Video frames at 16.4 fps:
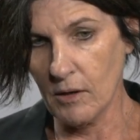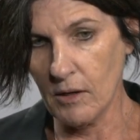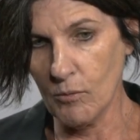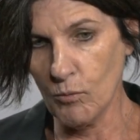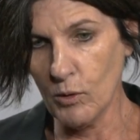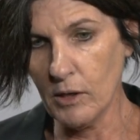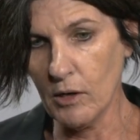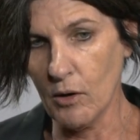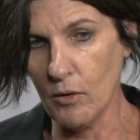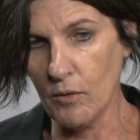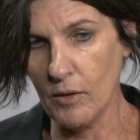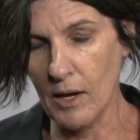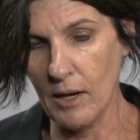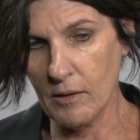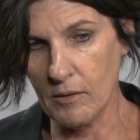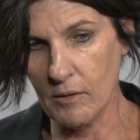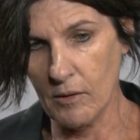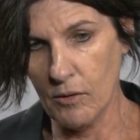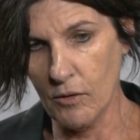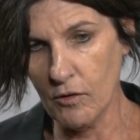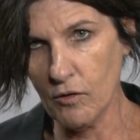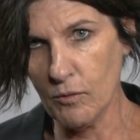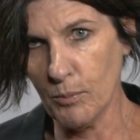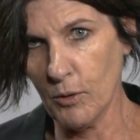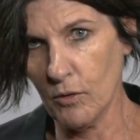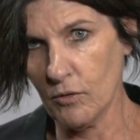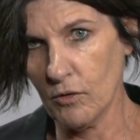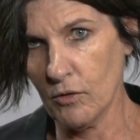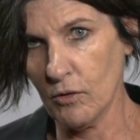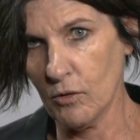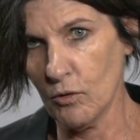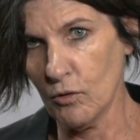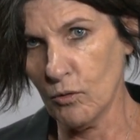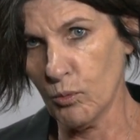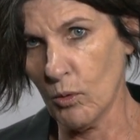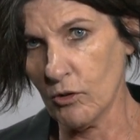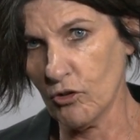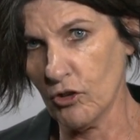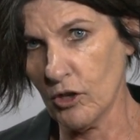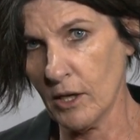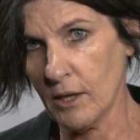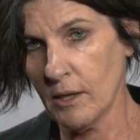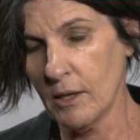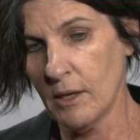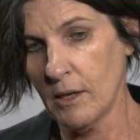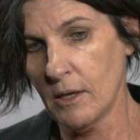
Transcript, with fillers: we know that this person who's watching